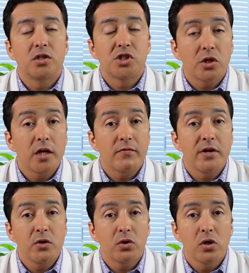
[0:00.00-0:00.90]
so that
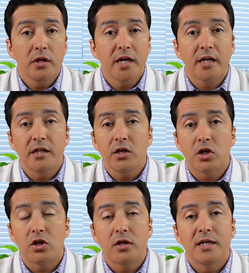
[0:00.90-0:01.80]
when you're cooking
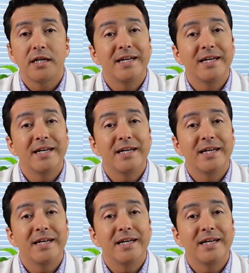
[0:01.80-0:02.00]
dinner,